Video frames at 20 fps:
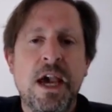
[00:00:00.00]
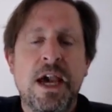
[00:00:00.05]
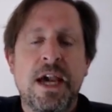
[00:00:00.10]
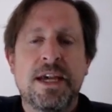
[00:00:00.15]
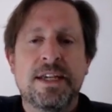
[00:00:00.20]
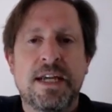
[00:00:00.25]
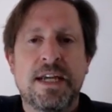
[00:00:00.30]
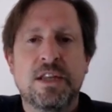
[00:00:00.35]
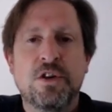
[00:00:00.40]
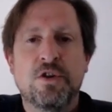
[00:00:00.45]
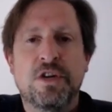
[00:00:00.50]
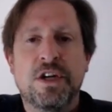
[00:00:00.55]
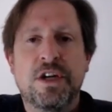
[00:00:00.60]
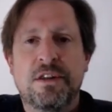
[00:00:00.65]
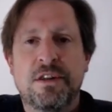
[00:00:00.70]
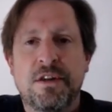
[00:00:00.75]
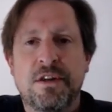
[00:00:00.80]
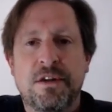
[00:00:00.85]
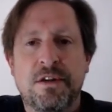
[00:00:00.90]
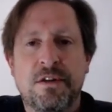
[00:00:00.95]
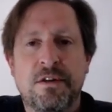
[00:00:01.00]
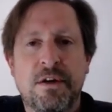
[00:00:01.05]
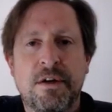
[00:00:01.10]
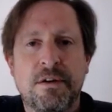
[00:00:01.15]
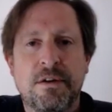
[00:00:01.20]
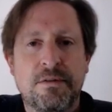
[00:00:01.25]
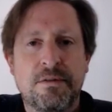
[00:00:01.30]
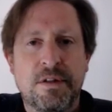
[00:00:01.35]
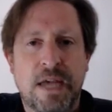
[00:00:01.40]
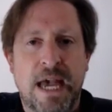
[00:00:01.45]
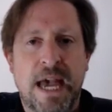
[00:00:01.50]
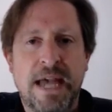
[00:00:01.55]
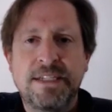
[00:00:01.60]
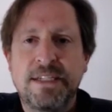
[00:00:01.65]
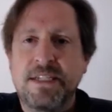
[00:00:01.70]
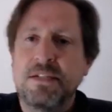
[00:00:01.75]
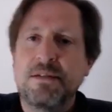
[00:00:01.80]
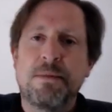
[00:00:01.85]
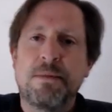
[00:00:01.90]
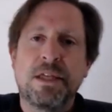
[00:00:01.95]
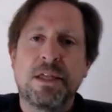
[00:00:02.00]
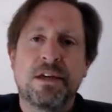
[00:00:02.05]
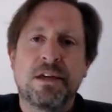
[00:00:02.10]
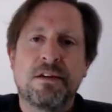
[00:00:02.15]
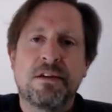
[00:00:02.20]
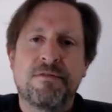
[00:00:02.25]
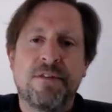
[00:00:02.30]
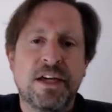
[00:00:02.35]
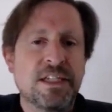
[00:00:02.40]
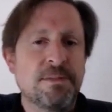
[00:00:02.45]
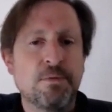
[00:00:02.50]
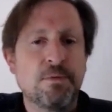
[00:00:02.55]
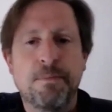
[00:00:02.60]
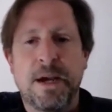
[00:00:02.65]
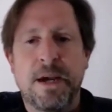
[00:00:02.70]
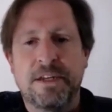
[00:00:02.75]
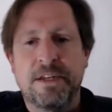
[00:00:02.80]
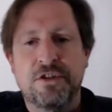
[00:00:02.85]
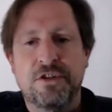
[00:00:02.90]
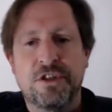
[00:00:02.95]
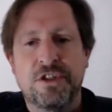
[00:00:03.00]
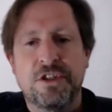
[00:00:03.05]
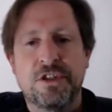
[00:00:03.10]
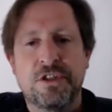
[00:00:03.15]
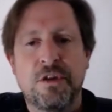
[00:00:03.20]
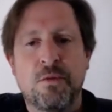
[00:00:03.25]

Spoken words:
is I look at the anti-Semitic Facebook pages.